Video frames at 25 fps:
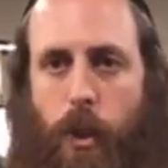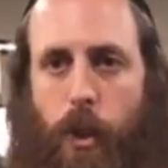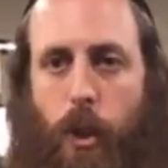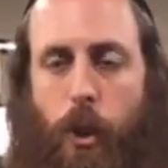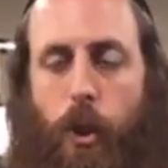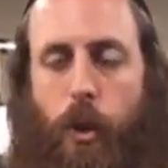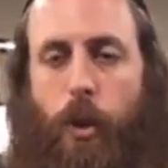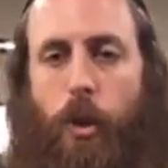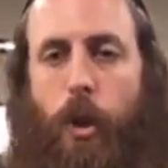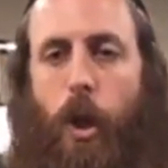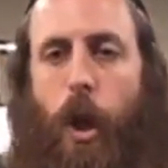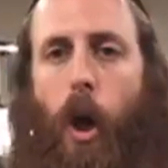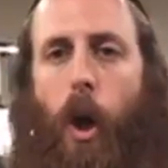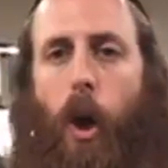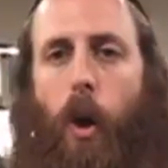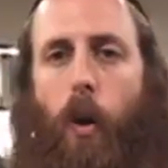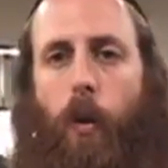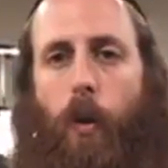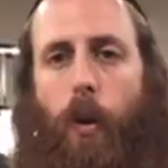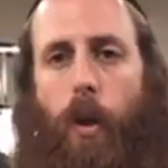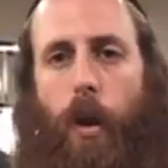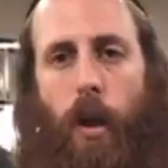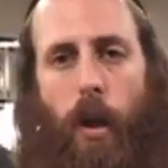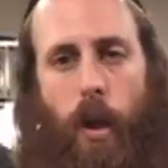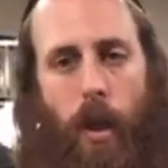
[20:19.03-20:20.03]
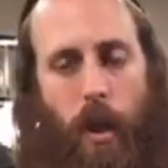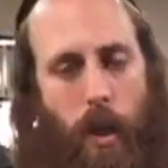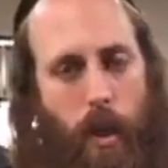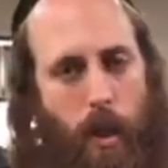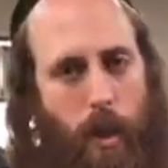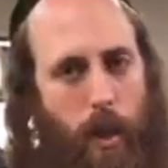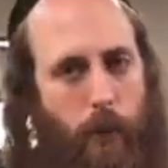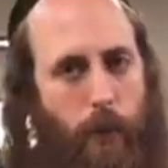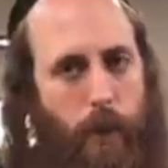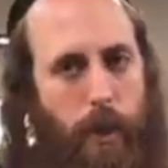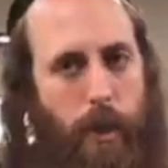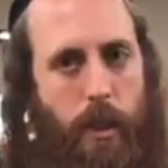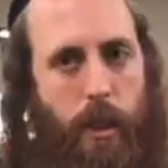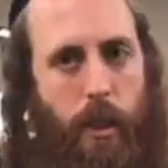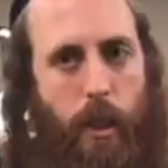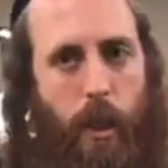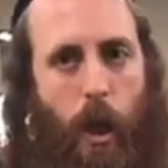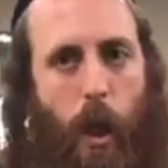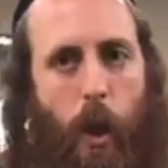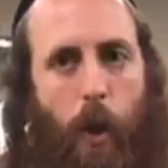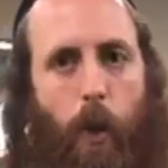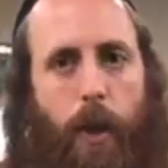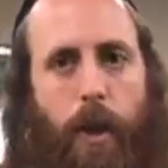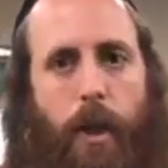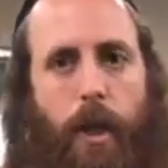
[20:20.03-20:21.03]
You know there is
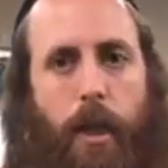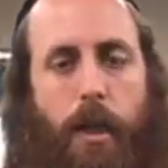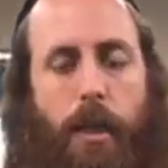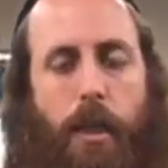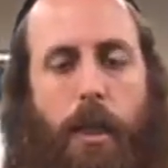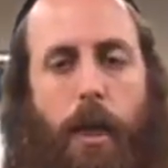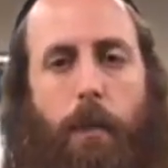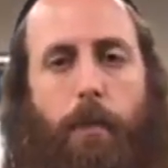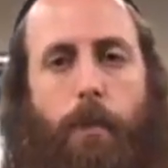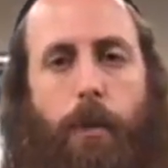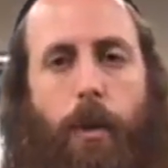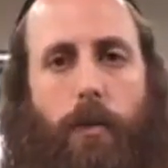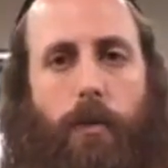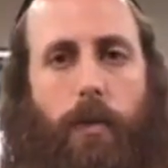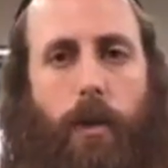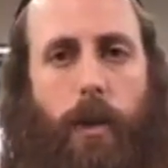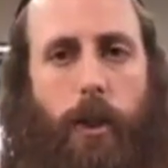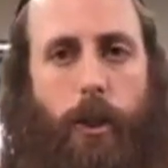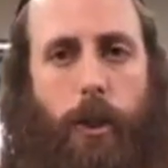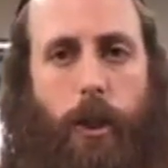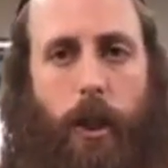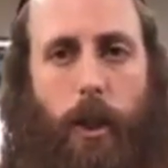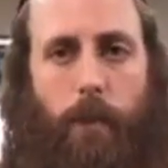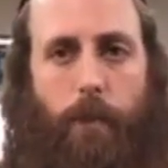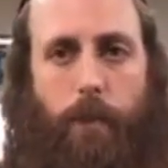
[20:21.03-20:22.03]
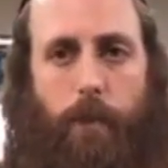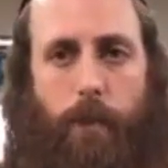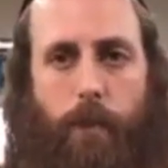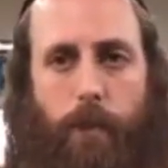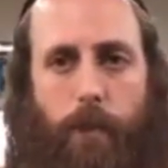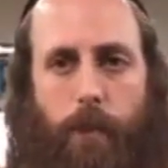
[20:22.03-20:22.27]
no one except of Hashem.